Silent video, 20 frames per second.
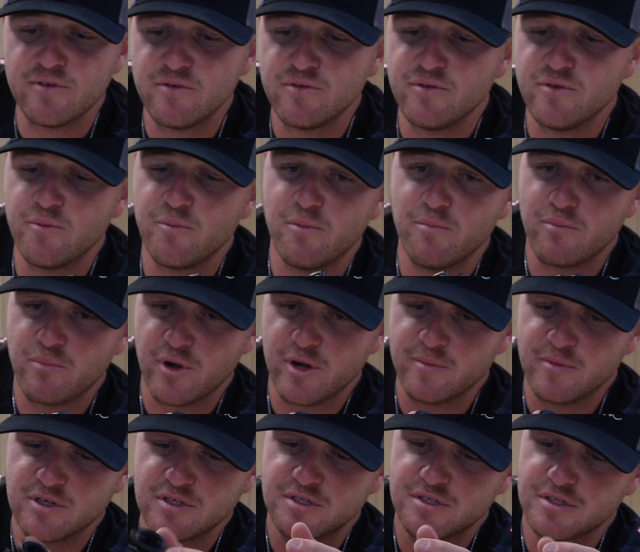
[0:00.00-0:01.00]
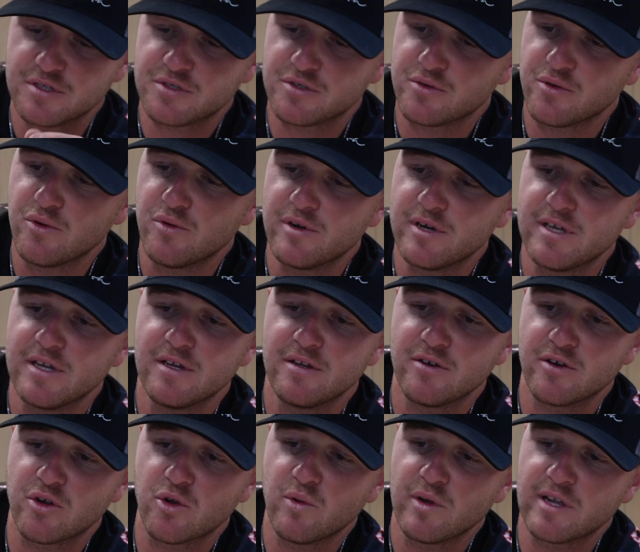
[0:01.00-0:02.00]
You pretty much just screw it in
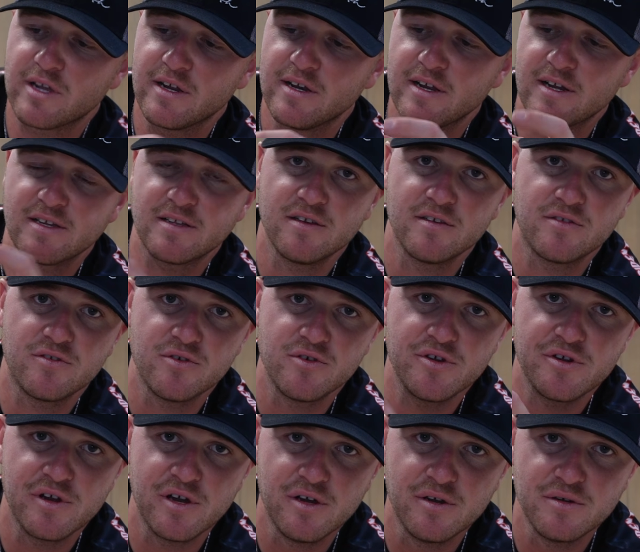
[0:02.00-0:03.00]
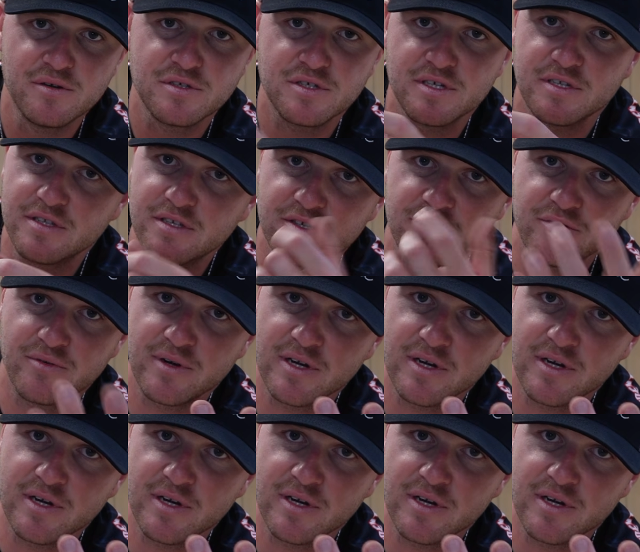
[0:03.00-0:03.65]
or quick connect it to your hose, and then you're